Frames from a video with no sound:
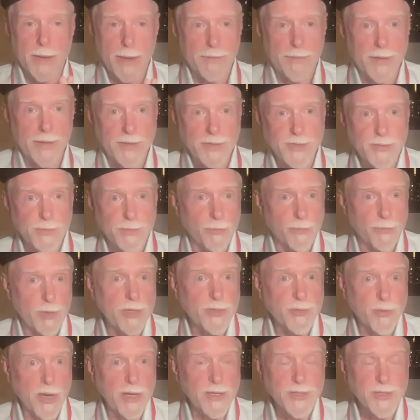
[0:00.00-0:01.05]
let's
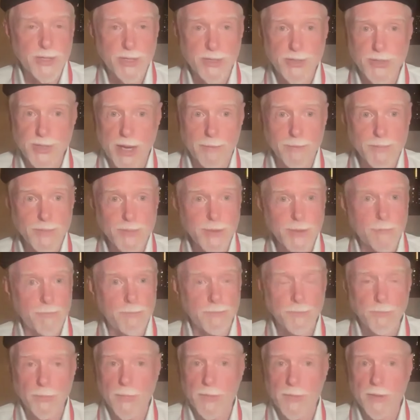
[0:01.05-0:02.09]
retrace the steps
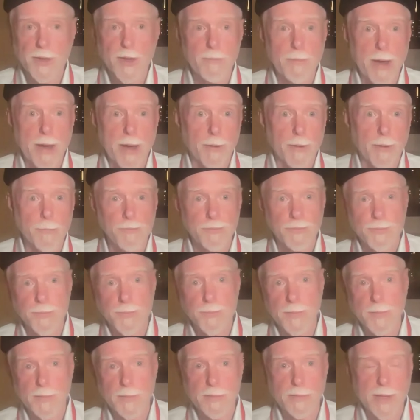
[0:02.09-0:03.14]
and come out
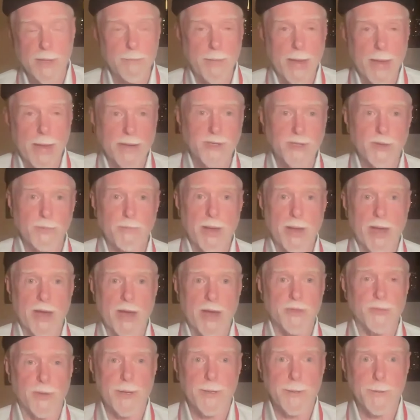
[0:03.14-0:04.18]
and get back to the
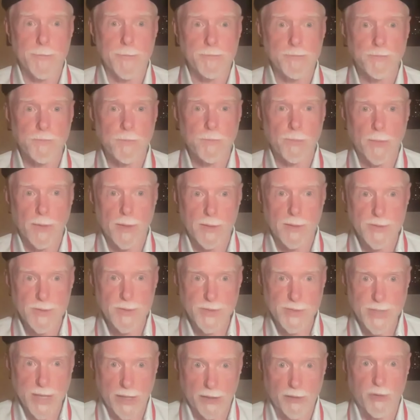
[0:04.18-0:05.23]
pathway and
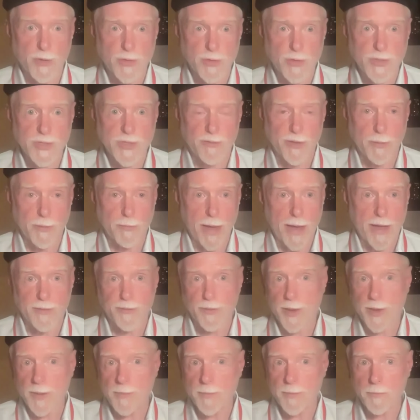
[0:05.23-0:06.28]
settle yourself in the
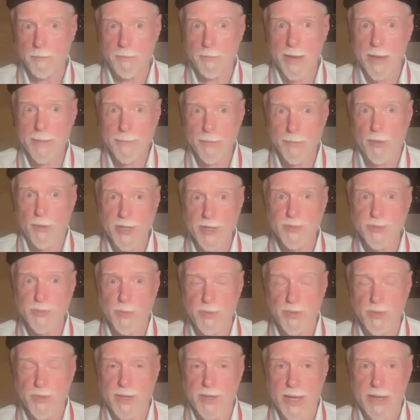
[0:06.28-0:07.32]
pathway. Memorize
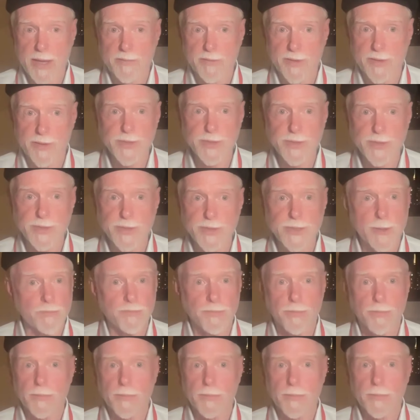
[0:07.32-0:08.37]
where the cave is and
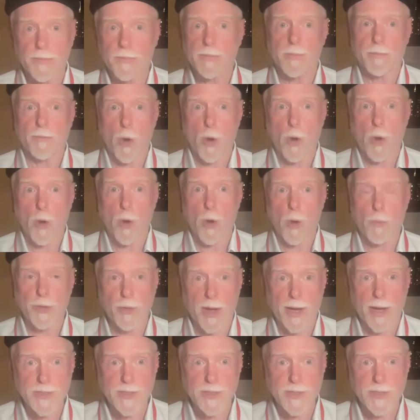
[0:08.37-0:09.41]
open your
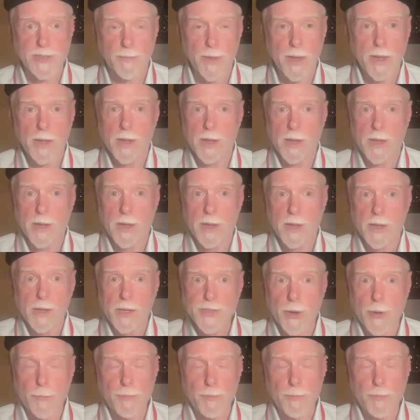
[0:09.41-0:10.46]
eyes.
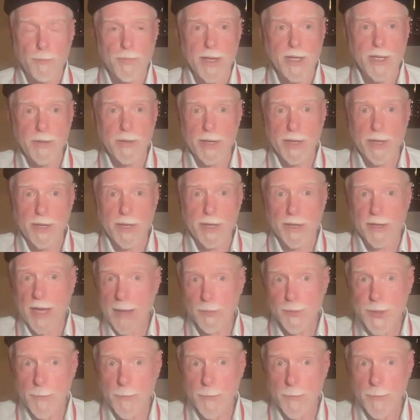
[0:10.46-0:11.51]
So it can be a
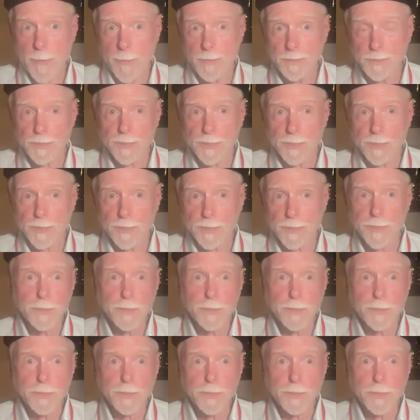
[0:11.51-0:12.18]
cobblestone,